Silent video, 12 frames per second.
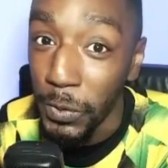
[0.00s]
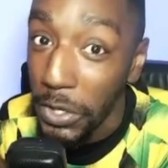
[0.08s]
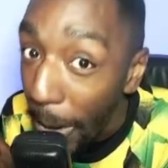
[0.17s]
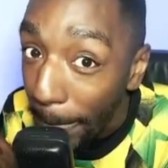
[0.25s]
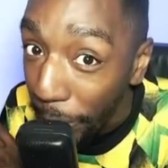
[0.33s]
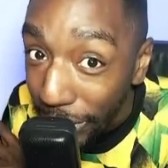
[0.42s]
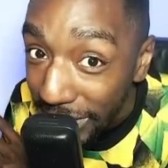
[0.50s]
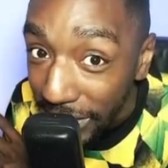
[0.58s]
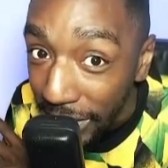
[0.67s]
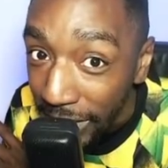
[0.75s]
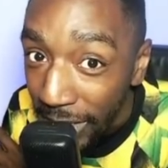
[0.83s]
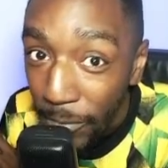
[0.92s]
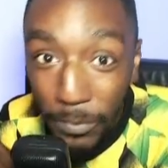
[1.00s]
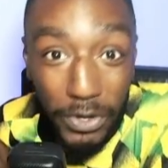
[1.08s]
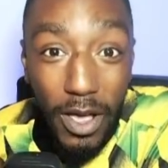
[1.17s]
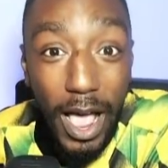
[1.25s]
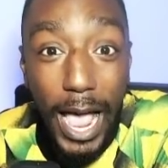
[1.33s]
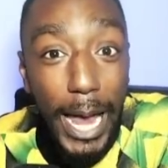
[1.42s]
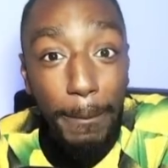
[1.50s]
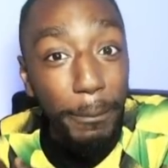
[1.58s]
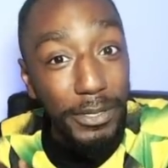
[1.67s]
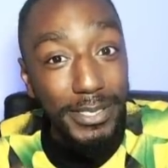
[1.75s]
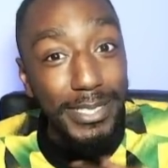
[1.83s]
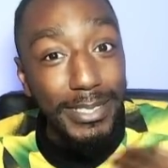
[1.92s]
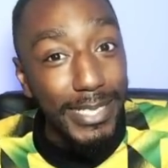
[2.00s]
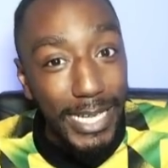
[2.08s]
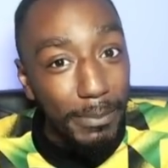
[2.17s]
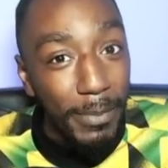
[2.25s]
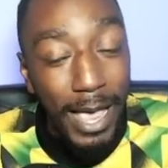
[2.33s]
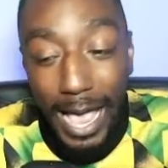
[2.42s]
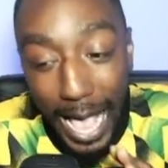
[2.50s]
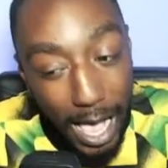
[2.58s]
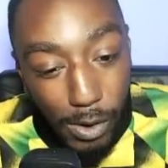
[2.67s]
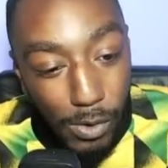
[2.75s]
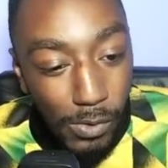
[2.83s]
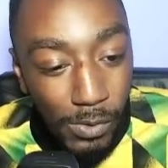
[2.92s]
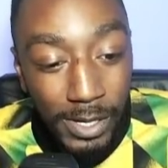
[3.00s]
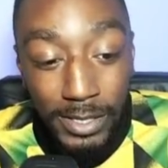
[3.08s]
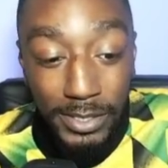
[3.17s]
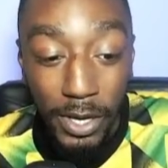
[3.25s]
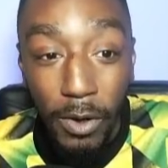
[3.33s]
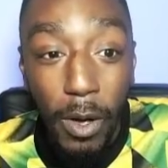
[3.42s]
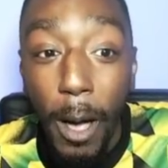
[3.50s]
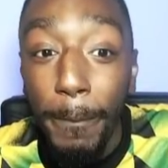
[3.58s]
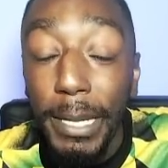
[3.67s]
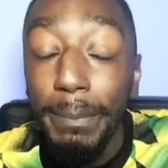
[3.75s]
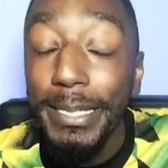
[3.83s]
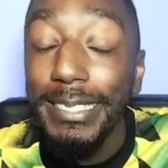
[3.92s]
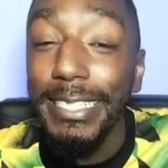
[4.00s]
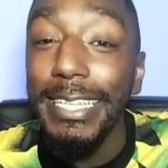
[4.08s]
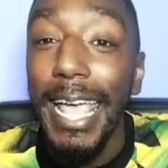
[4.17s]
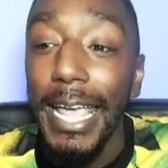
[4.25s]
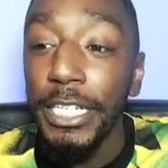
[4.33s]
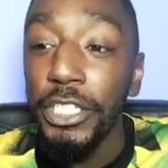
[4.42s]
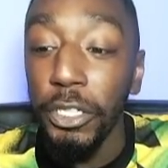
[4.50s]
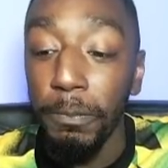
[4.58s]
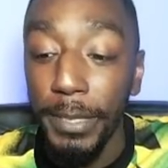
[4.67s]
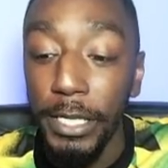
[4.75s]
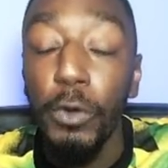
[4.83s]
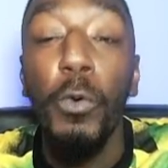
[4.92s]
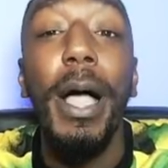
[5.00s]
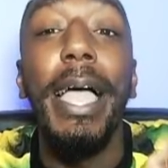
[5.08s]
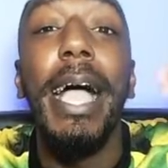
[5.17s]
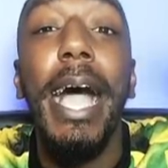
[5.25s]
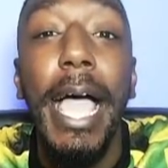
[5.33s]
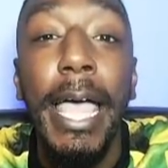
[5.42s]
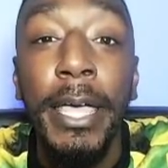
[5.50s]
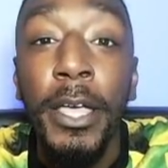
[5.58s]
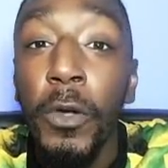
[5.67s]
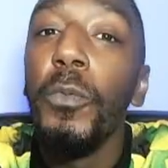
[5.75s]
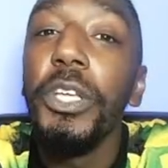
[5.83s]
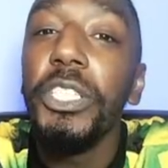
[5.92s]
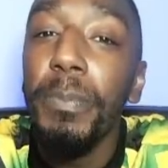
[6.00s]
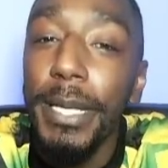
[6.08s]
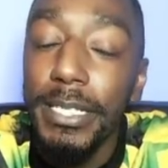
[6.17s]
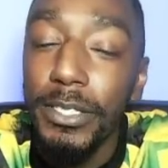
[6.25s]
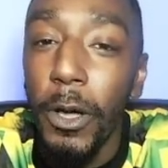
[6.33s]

we're not pressing. We're not a high pressing team at all. So our PPDA should be quite high, which means the